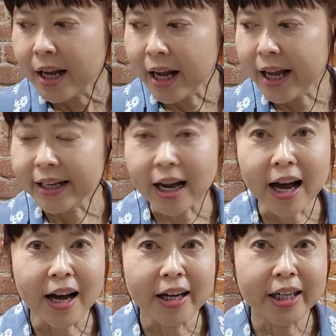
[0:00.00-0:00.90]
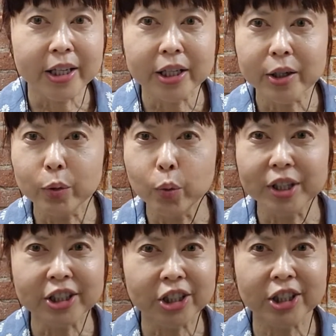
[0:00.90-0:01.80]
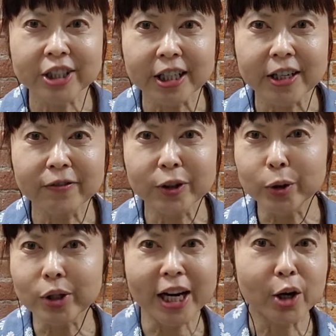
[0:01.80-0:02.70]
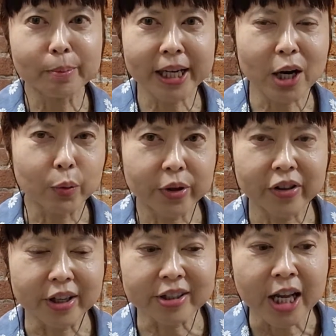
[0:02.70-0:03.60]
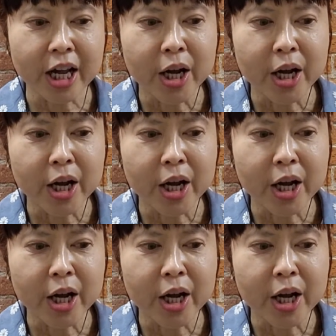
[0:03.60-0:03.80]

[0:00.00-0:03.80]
and I wondered if you could help me out with this.